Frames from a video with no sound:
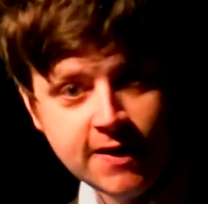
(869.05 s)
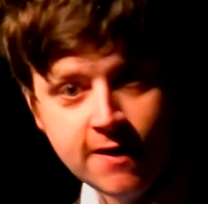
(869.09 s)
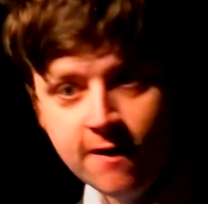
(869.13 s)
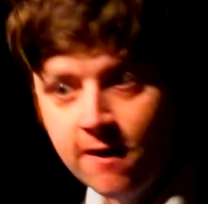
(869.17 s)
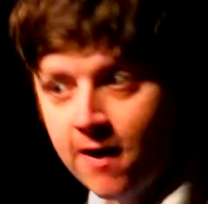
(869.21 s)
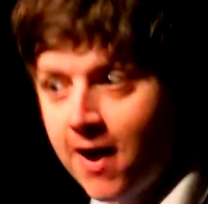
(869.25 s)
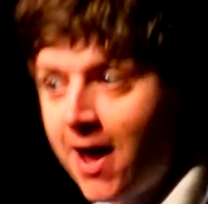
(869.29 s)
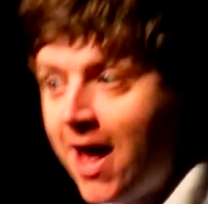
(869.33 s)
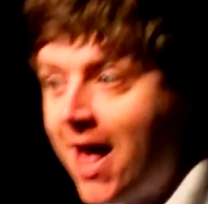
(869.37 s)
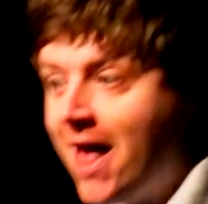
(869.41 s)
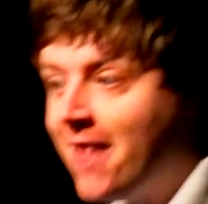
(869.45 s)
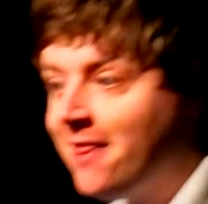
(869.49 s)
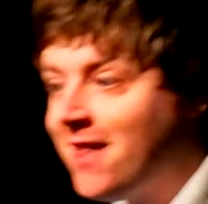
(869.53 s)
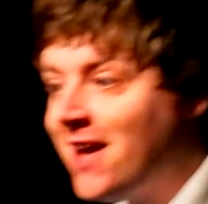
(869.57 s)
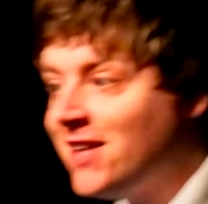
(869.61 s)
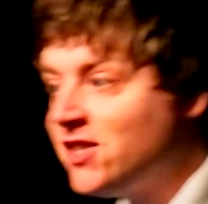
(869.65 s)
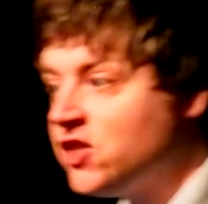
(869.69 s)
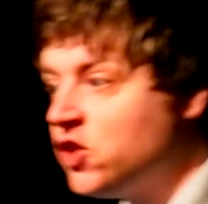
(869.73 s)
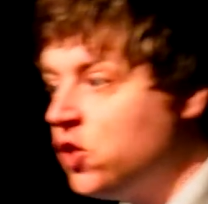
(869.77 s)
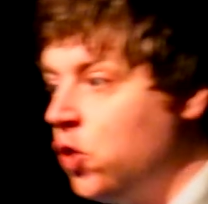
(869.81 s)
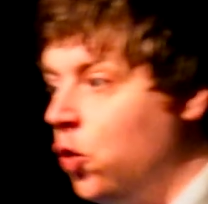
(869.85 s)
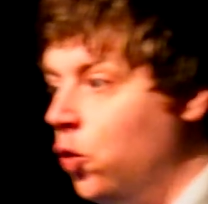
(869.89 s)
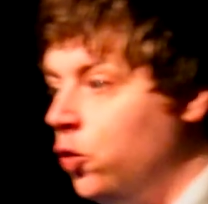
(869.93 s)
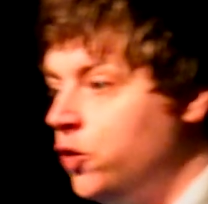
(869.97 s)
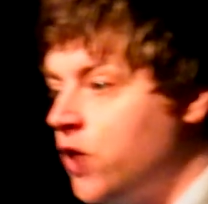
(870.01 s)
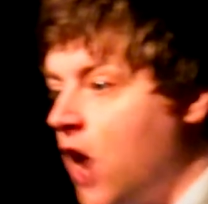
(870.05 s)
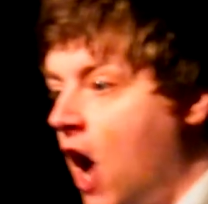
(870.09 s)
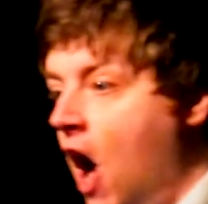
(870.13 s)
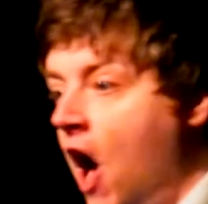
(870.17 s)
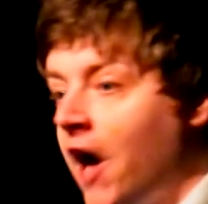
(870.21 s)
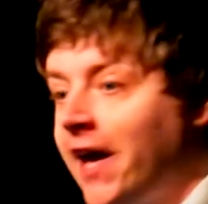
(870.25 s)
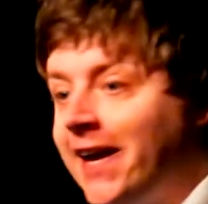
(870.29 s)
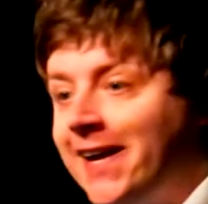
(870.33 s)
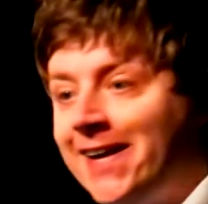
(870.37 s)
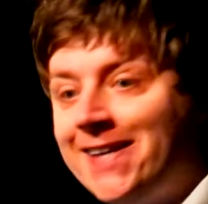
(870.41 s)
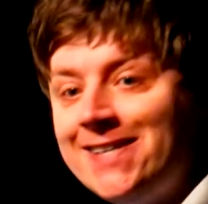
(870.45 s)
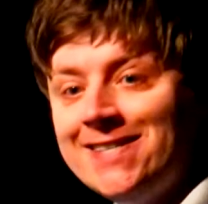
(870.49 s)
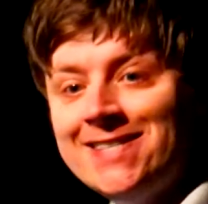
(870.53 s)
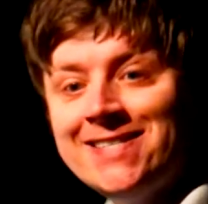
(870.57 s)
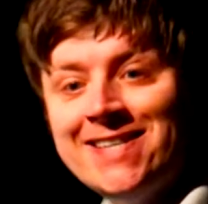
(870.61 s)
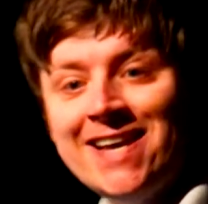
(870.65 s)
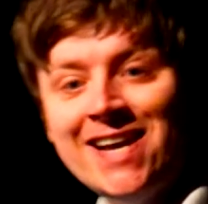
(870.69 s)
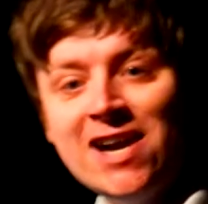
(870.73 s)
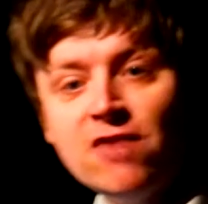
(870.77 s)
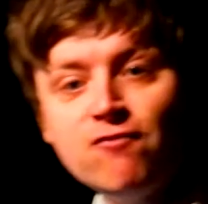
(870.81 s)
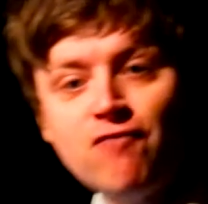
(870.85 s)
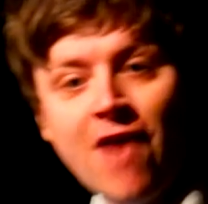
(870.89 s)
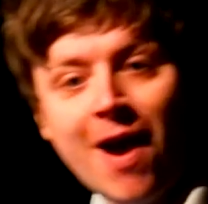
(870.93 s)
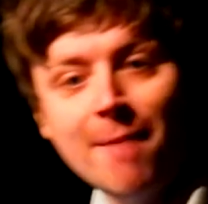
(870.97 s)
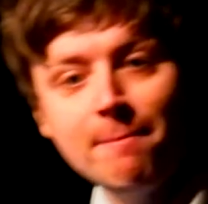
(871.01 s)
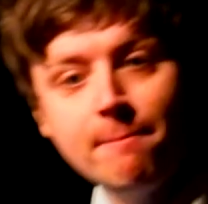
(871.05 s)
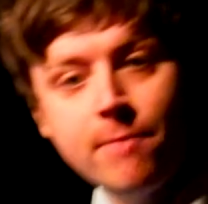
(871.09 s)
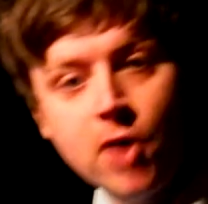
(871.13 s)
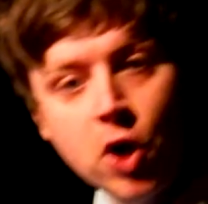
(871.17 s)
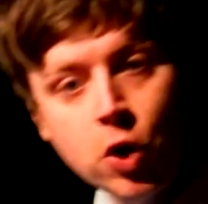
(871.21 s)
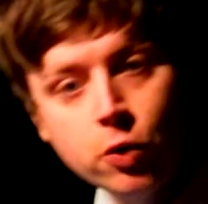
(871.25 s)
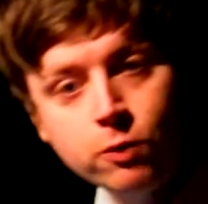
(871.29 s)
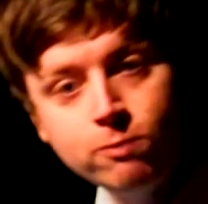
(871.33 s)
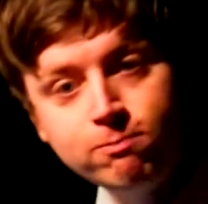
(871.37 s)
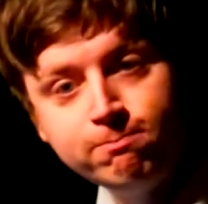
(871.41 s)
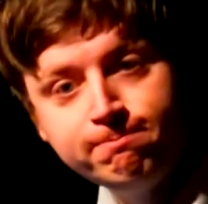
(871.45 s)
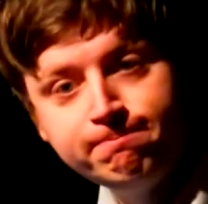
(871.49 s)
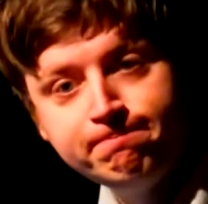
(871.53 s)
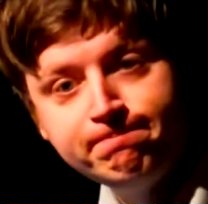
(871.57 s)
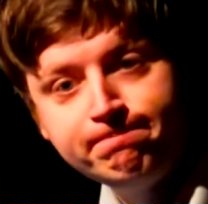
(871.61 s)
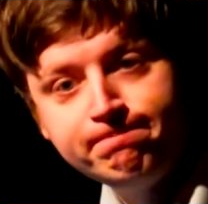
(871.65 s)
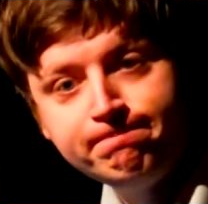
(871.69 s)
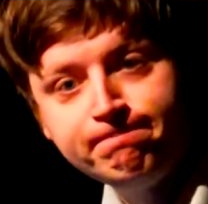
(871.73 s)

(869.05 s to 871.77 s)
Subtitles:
Right, that's called I Can Sing a Rambo.